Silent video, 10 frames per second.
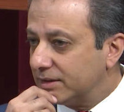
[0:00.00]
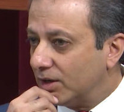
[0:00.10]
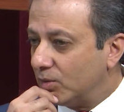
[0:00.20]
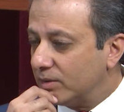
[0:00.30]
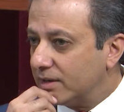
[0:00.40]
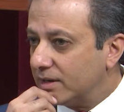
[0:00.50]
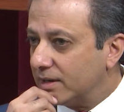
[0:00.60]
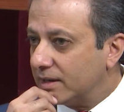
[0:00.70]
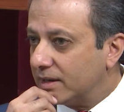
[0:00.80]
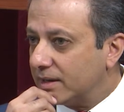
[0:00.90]
you know,
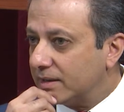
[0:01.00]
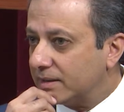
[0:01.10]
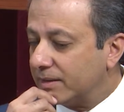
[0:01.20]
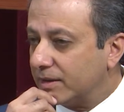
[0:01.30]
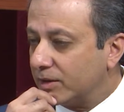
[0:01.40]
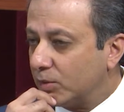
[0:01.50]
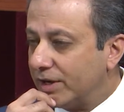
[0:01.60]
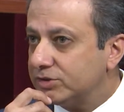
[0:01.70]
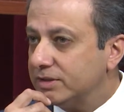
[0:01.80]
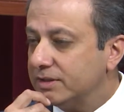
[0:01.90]
the, the, the
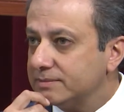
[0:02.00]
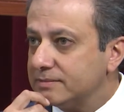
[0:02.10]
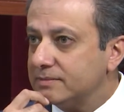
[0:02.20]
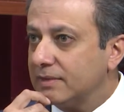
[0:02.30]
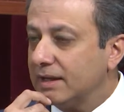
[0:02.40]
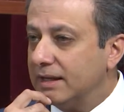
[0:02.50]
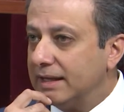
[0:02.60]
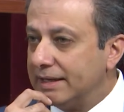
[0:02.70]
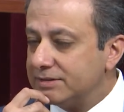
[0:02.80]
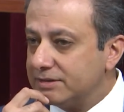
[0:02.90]
question
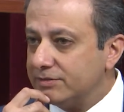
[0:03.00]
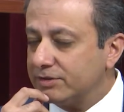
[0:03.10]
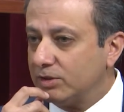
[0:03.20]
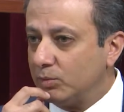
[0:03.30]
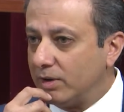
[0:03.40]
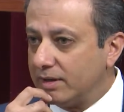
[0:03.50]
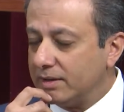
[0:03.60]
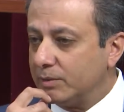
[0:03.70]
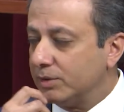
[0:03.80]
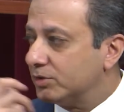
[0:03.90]
is a difficult one.
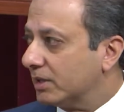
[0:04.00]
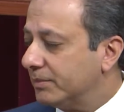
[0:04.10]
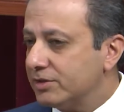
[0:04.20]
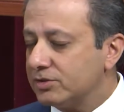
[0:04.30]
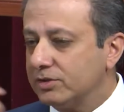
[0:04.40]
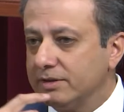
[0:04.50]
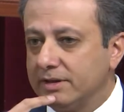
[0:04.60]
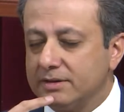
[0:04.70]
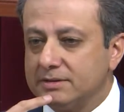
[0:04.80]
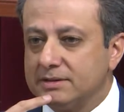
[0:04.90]
We were talking about this
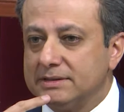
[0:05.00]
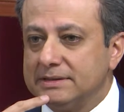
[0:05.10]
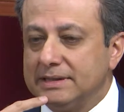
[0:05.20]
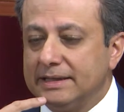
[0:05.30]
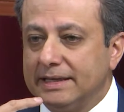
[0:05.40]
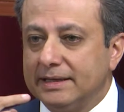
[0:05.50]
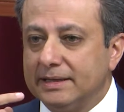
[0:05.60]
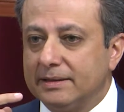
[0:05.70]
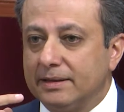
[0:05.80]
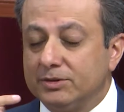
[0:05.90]
earlier.
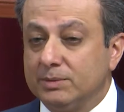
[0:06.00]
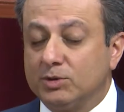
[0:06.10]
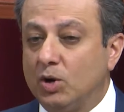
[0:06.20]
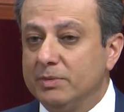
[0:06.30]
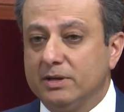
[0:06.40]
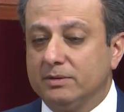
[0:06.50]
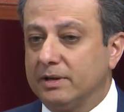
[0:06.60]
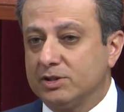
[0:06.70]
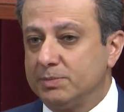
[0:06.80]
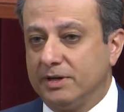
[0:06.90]
Jim Comey
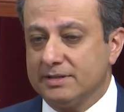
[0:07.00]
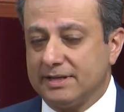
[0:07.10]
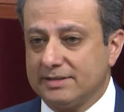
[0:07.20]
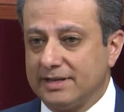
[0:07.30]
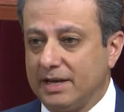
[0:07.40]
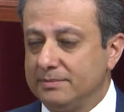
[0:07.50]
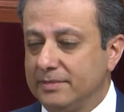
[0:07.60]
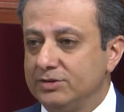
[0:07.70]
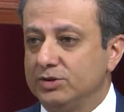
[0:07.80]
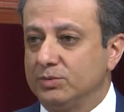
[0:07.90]
experienced that same
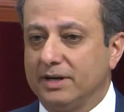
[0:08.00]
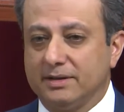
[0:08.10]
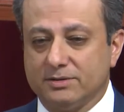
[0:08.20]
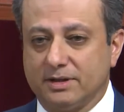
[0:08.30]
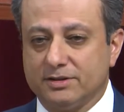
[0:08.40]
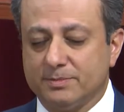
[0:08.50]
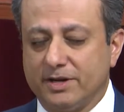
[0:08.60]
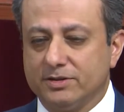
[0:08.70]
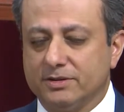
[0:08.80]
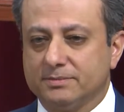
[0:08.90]
issue, right, as I just
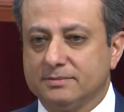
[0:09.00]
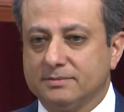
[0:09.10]
mentioned.